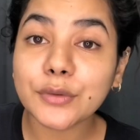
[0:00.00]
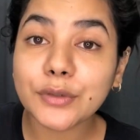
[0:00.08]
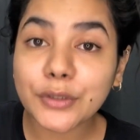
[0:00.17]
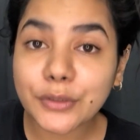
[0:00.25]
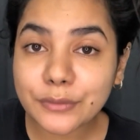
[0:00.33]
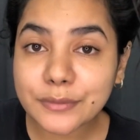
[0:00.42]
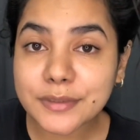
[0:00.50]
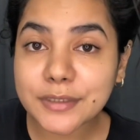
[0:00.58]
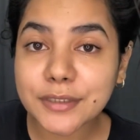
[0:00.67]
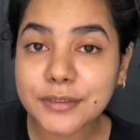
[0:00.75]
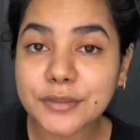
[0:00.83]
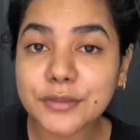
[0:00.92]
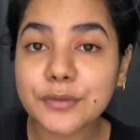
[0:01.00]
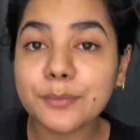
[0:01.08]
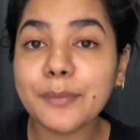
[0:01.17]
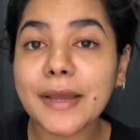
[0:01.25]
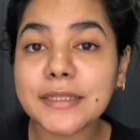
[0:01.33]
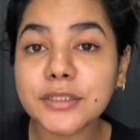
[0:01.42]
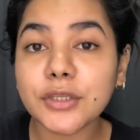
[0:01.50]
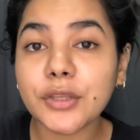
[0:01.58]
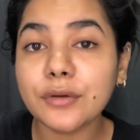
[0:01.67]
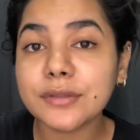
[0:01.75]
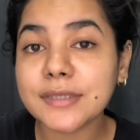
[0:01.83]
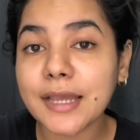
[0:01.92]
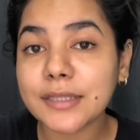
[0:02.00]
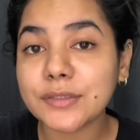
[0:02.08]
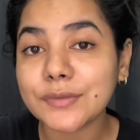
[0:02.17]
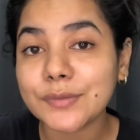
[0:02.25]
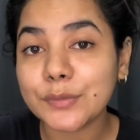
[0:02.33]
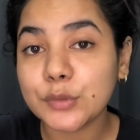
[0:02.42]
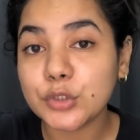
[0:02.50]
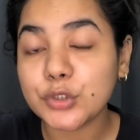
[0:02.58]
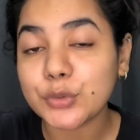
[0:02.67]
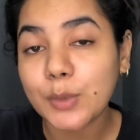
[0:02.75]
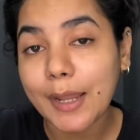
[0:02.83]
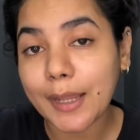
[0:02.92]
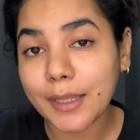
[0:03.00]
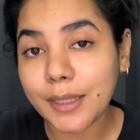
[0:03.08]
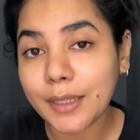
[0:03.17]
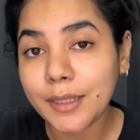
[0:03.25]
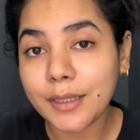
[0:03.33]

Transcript: going to use this to pat your tattoo dry.